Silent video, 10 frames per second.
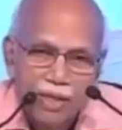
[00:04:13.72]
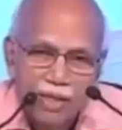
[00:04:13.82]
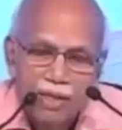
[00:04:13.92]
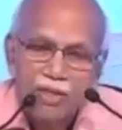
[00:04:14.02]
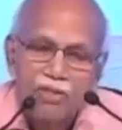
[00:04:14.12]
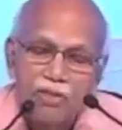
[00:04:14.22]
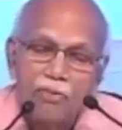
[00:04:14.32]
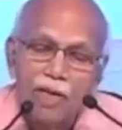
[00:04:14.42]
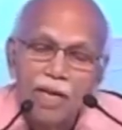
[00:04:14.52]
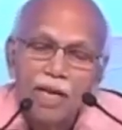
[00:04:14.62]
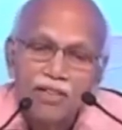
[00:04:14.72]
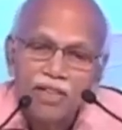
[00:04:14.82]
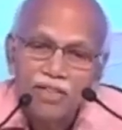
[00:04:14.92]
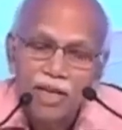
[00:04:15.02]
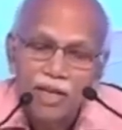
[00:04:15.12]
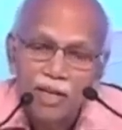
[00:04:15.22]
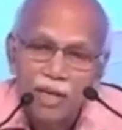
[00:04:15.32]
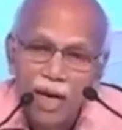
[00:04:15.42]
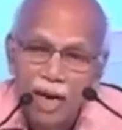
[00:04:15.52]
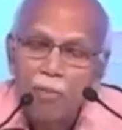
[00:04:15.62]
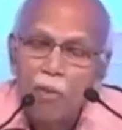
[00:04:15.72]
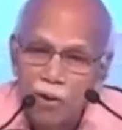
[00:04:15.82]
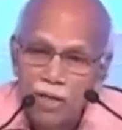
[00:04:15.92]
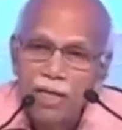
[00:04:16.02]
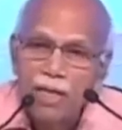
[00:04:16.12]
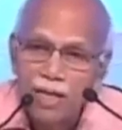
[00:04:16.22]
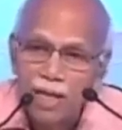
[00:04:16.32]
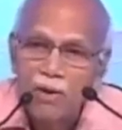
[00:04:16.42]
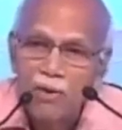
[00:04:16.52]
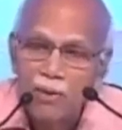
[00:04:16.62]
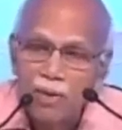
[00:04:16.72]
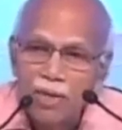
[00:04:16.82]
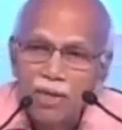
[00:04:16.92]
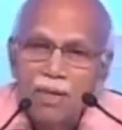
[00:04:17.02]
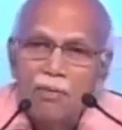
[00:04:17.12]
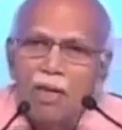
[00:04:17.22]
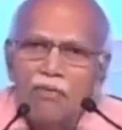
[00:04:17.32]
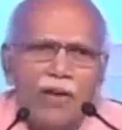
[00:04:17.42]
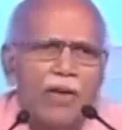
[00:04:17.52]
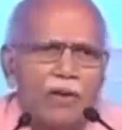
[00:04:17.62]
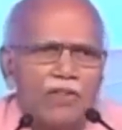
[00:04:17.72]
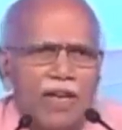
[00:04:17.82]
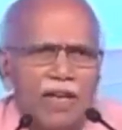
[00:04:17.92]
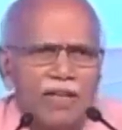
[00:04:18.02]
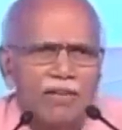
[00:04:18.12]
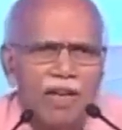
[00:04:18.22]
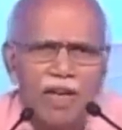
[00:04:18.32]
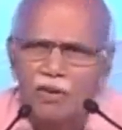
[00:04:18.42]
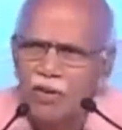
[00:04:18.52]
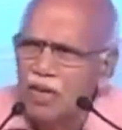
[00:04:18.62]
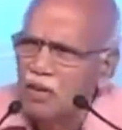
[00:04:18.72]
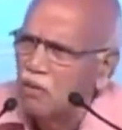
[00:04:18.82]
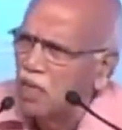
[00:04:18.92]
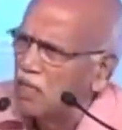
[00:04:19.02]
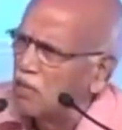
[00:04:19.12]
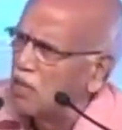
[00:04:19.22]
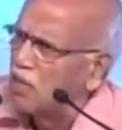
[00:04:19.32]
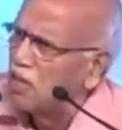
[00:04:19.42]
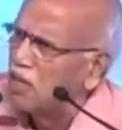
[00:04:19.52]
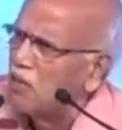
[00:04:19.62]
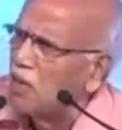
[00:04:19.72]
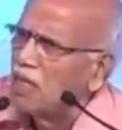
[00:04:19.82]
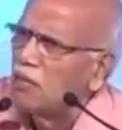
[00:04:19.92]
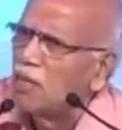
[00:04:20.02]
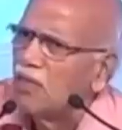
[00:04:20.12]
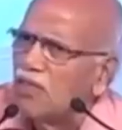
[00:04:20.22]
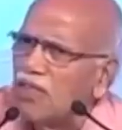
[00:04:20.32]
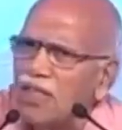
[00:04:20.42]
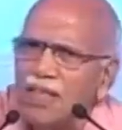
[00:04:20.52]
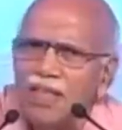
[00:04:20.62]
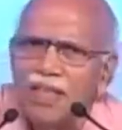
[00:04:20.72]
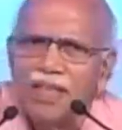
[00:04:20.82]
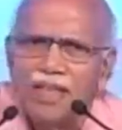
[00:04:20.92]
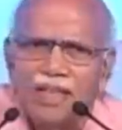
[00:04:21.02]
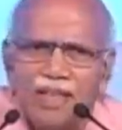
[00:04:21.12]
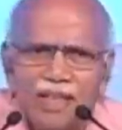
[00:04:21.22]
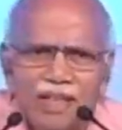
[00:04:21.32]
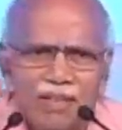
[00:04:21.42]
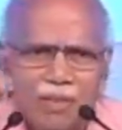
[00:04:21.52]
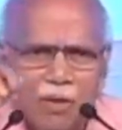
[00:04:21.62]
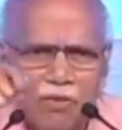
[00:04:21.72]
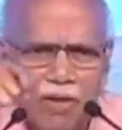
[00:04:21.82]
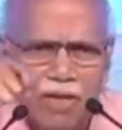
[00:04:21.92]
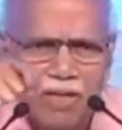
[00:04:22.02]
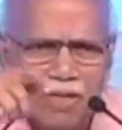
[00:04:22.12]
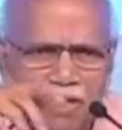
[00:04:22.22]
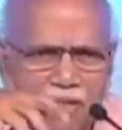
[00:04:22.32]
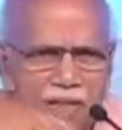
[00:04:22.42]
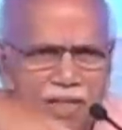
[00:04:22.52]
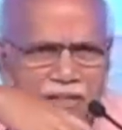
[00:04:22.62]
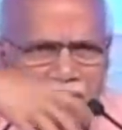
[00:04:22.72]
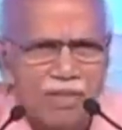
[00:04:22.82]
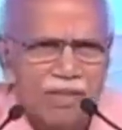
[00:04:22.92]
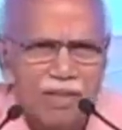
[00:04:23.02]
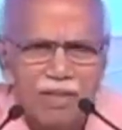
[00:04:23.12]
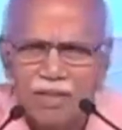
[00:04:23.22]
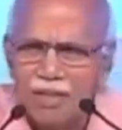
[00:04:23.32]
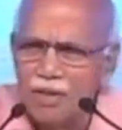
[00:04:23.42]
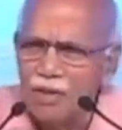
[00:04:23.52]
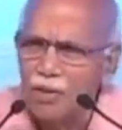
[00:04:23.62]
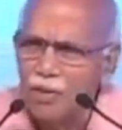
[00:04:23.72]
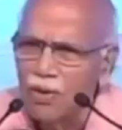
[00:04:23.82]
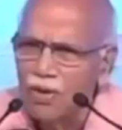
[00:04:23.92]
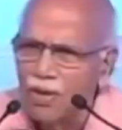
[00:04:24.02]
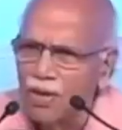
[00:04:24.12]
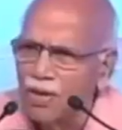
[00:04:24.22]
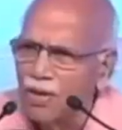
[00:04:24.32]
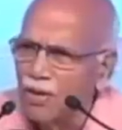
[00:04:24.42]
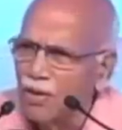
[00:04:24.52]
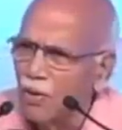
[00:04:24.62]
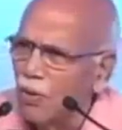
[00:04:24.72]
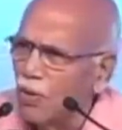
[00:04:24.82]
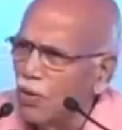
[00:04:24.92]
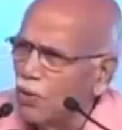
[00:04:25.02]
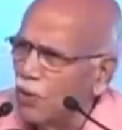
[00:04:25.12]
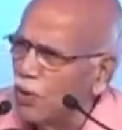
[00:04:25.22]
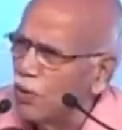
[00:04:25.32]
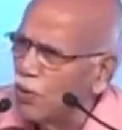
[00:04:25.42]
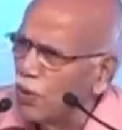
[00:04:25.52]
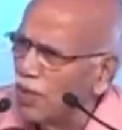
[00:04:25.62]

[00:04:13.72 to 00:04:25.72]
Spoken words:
This is very interesting. And body can now, my friend was saying that I have to take vitamin D, vitamin C. That's my friend. That, you know, CoQQ and